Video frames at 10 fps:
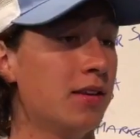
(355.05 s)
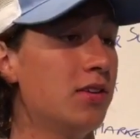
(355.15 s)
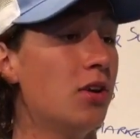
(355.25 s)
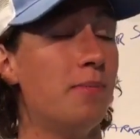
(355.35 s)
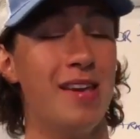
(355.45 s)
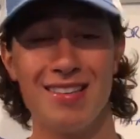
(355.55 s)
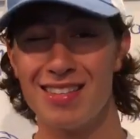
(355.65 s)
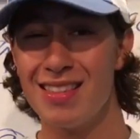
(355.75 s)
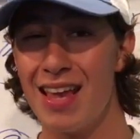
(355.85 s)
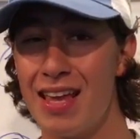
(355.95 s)
Based
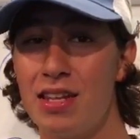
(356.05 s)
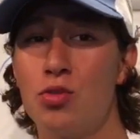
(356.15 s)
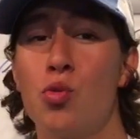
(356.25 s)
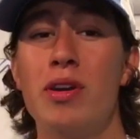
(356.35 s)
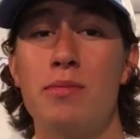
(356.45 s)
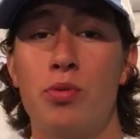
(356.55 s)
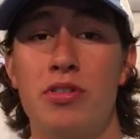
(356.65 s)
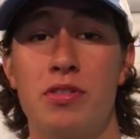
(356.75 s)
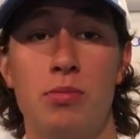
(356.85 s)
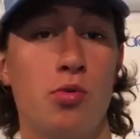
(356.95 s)
on the 80-20
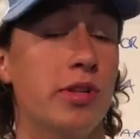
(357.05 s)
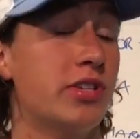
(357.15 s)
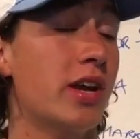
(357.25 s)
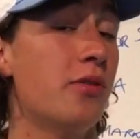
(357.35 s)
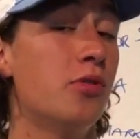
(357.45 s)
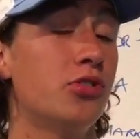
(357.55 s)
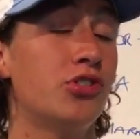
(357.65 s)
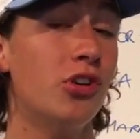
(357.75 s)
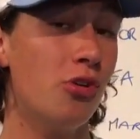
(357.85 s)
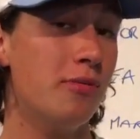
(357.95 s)
principle, which I will
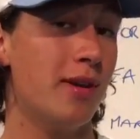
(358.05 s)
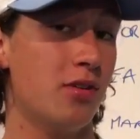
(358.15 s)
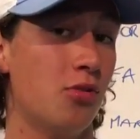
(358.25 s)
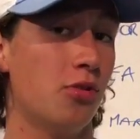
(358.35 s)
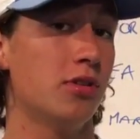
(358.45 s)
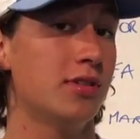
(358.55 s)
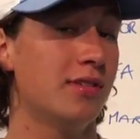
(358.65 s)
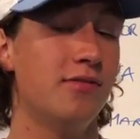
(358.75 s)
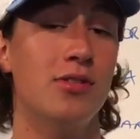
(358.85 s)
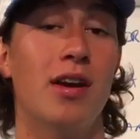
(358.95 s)
show in my course,
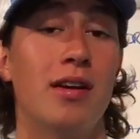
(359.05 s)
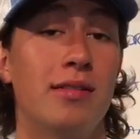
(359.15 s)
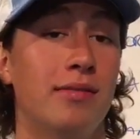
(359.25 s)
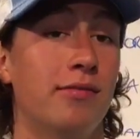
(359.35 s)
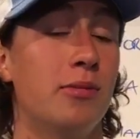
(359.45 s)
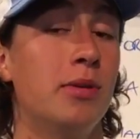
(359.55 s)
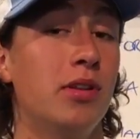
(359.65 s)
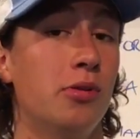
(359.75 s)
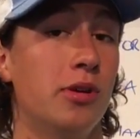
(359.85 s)
if you're not familiar